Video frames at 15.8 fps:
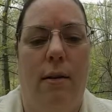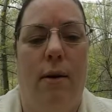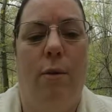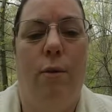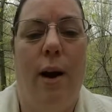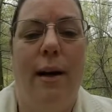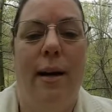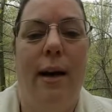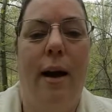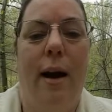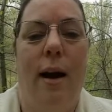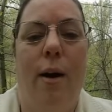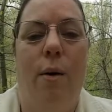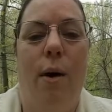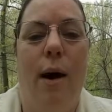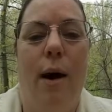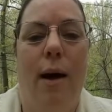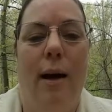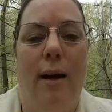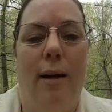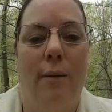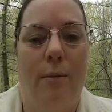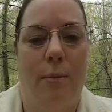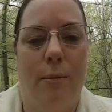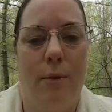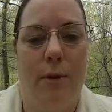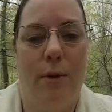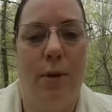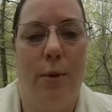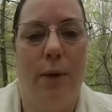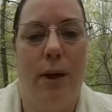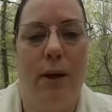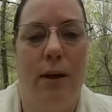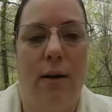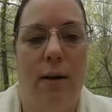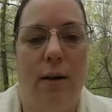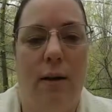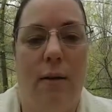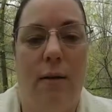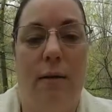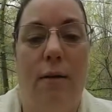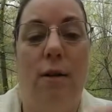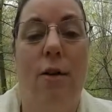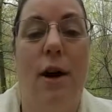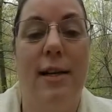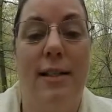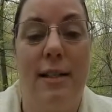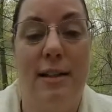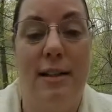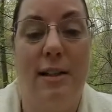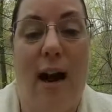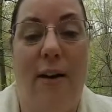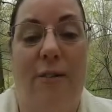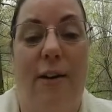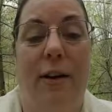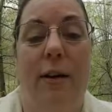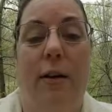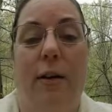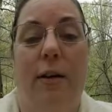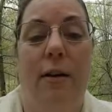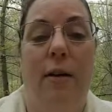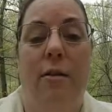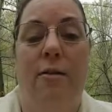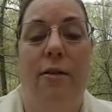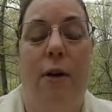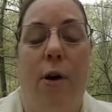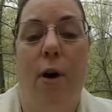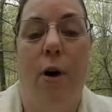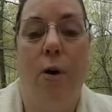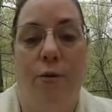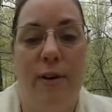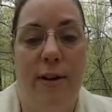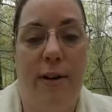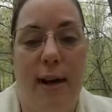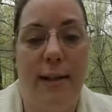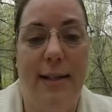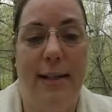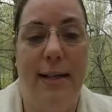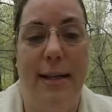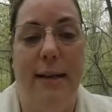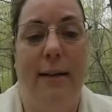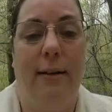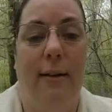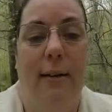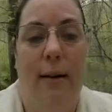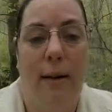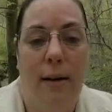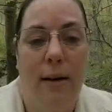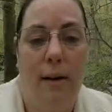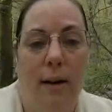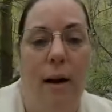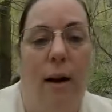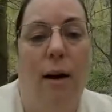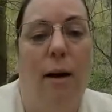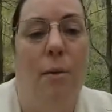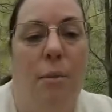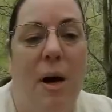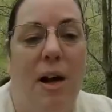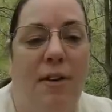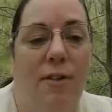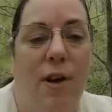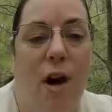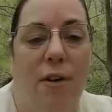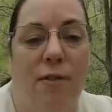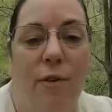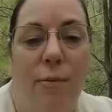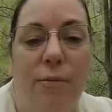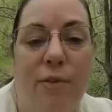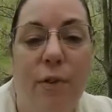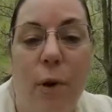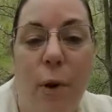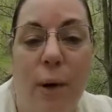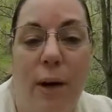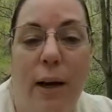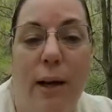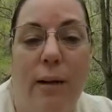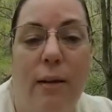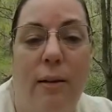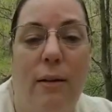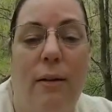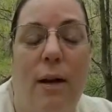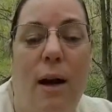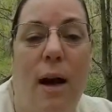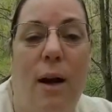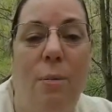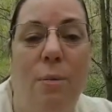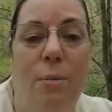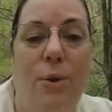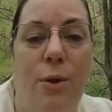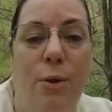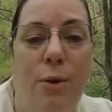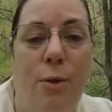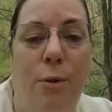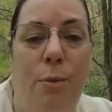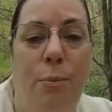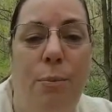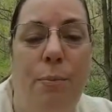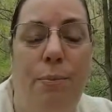Right now I'm doing crisis staffing for COVID-19. I've gone from Florida up to